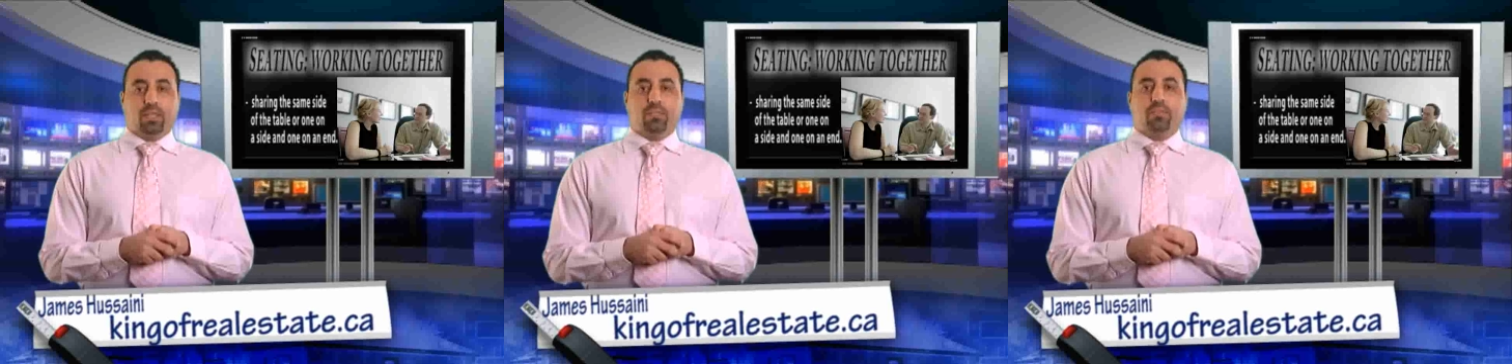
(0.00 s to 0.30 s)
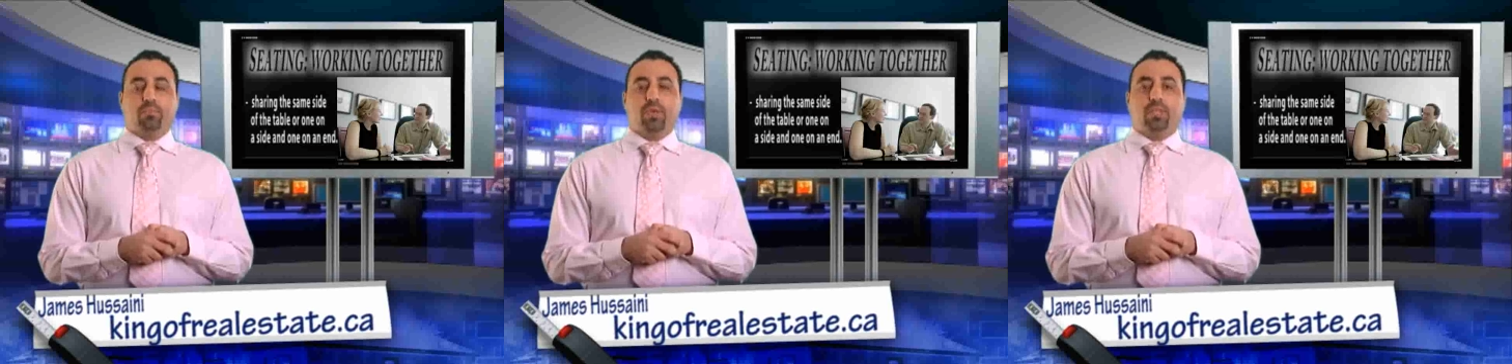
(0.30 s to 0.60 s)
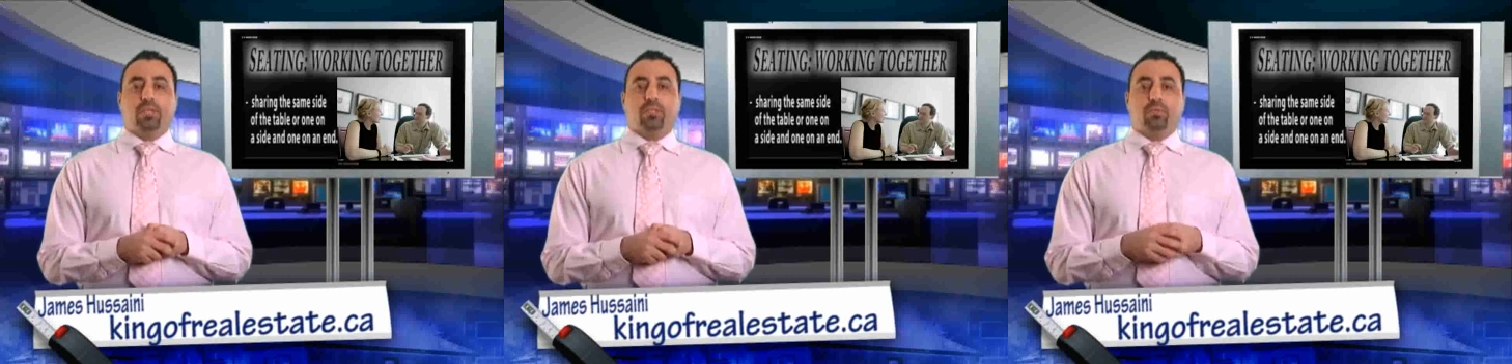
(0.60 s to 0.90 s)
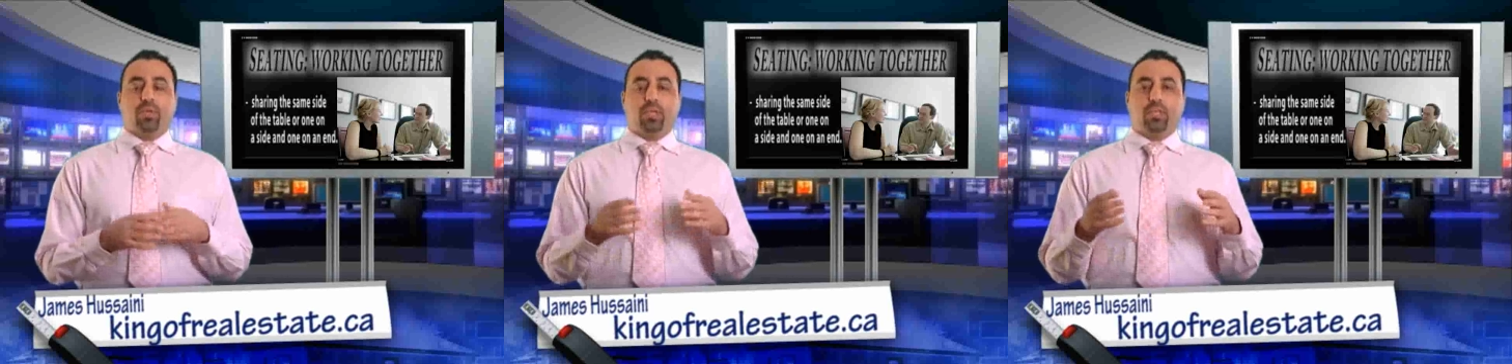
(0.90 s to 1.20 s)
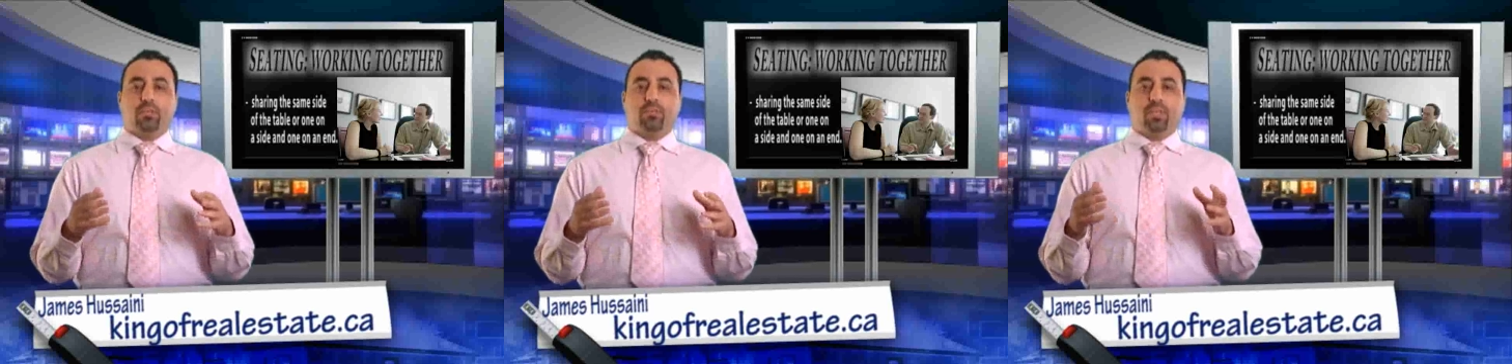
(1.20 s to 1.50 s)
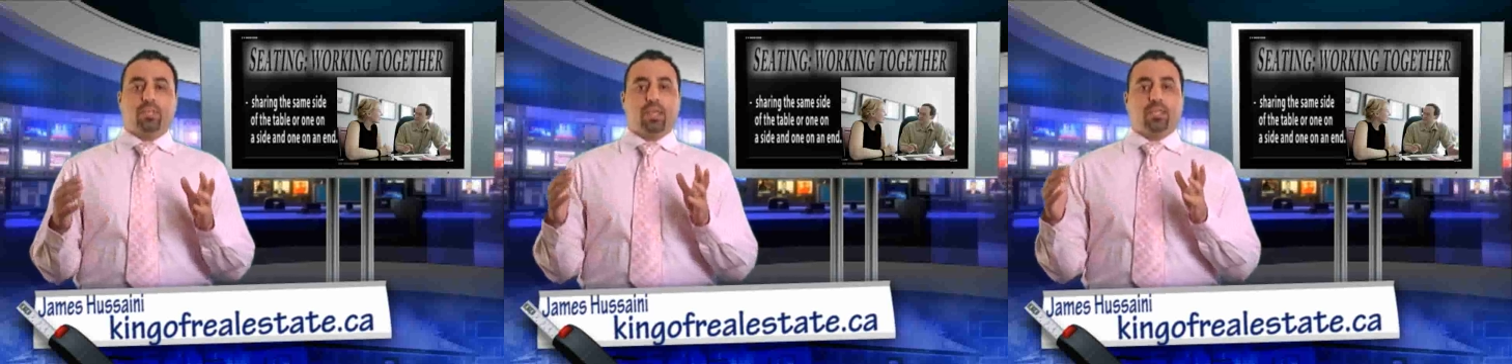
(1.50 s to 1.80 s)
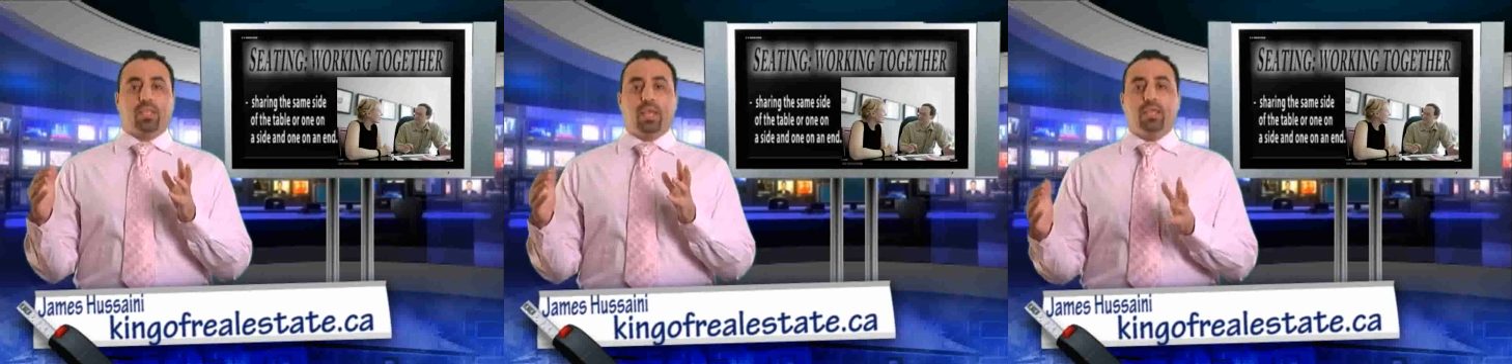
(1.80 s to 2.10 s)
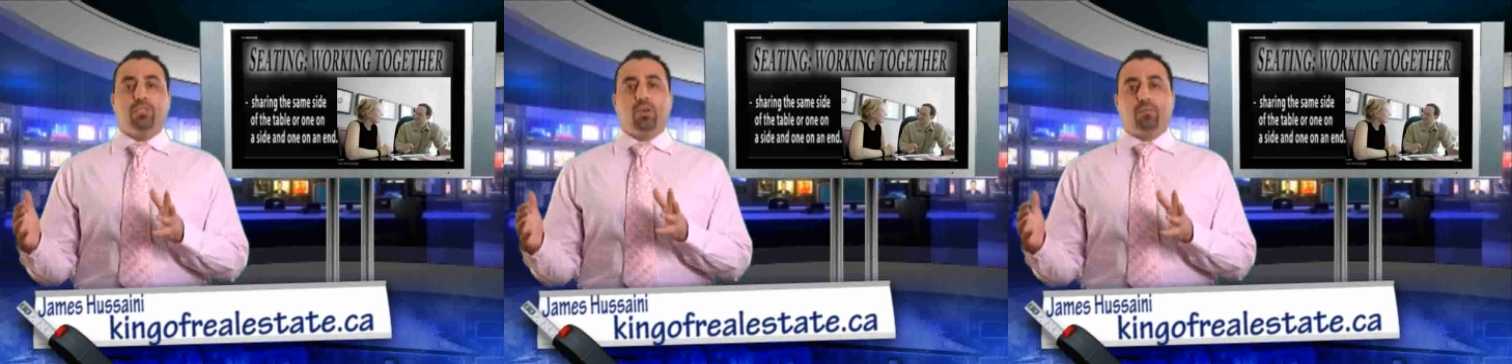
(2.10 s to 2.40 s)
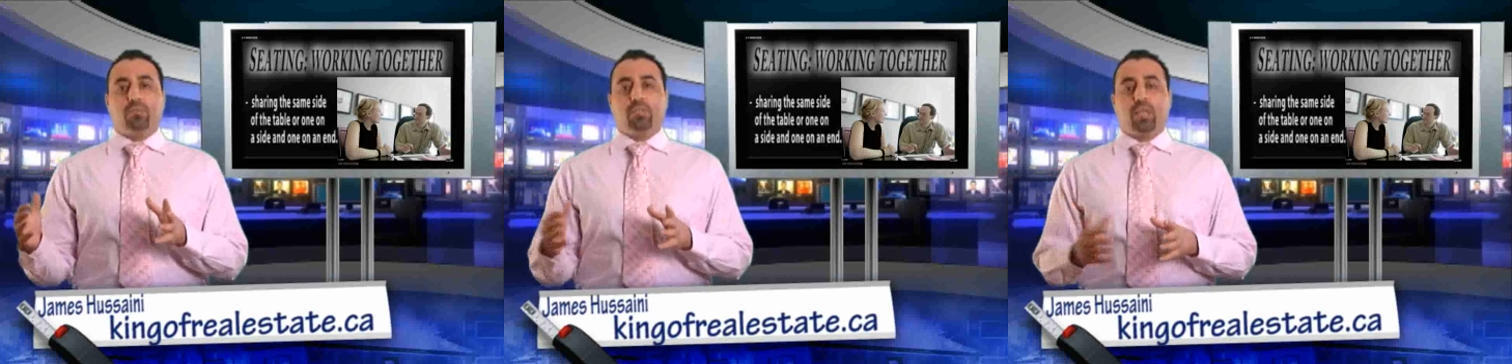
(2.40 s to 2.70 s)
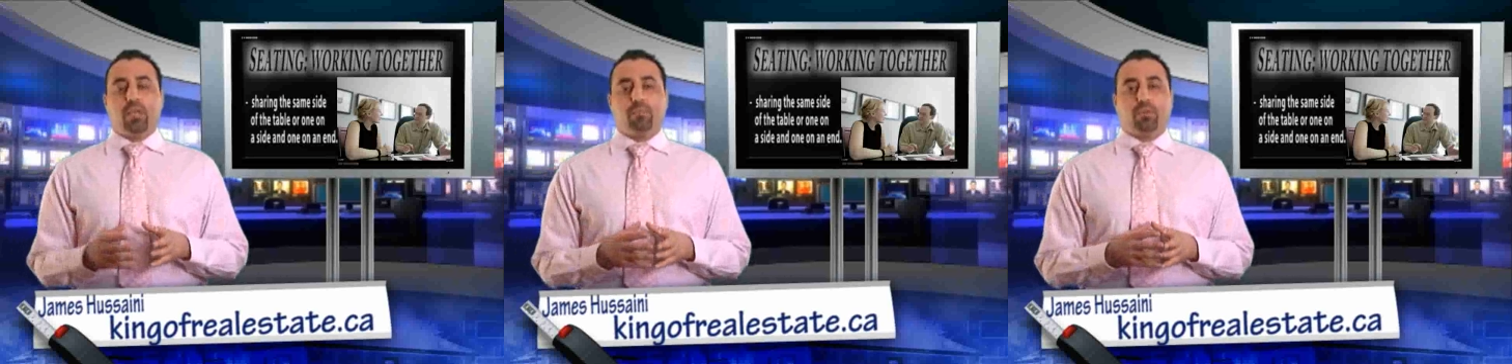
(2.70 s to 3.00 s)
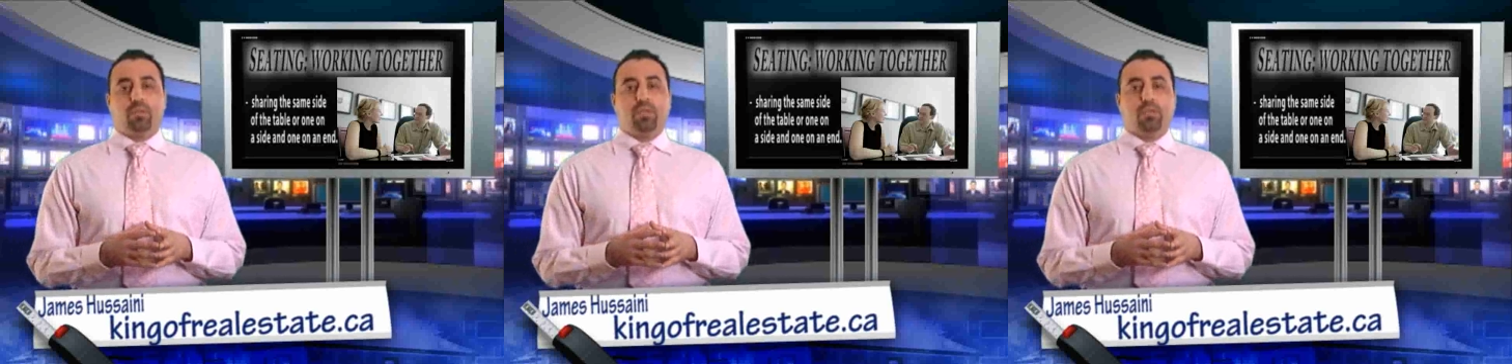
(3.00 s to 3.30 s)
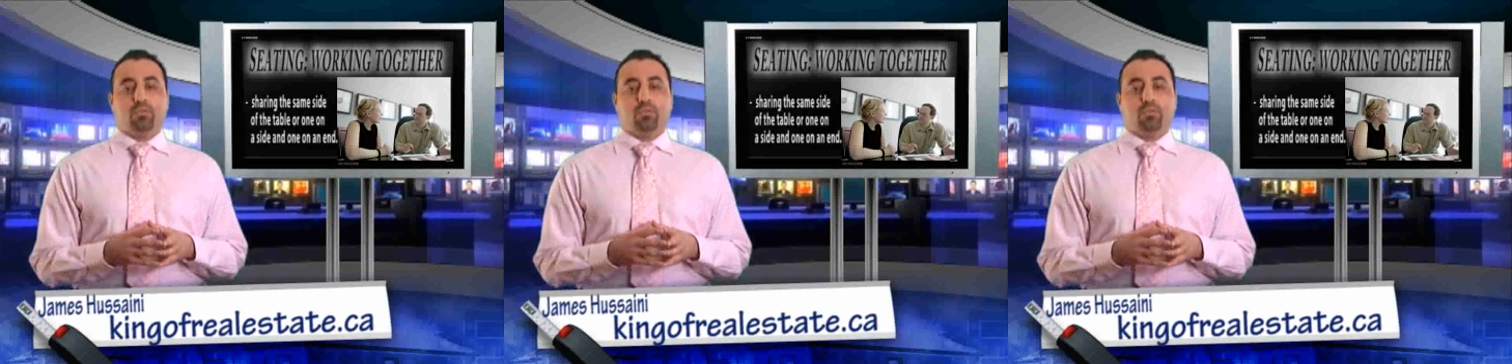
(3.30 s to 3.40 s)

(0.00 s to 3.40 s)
It is better to either sit at the edge of the table